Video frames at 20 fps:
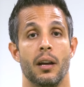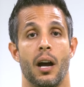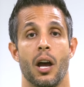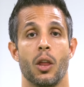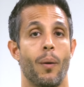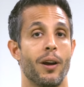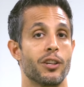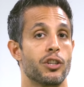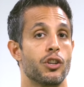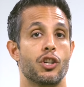
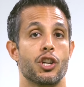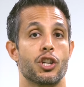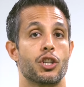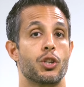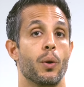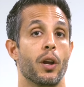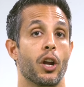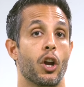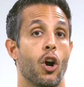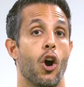Otherwise, you're
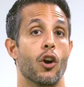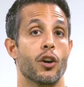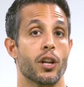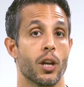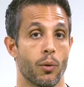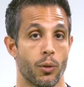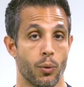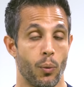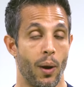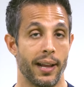just doing
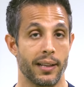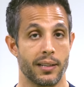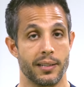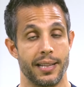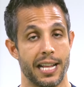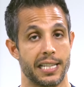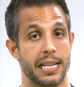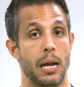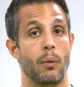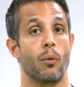cardio with weights,
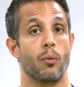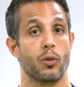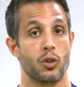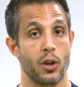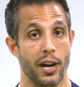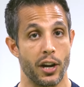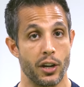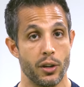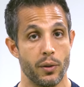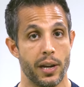and that's not what we're
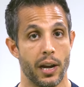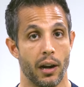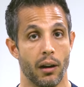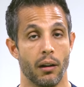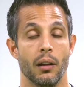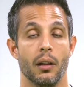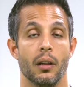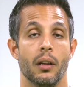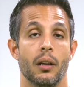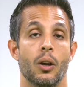trying to do
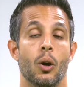here.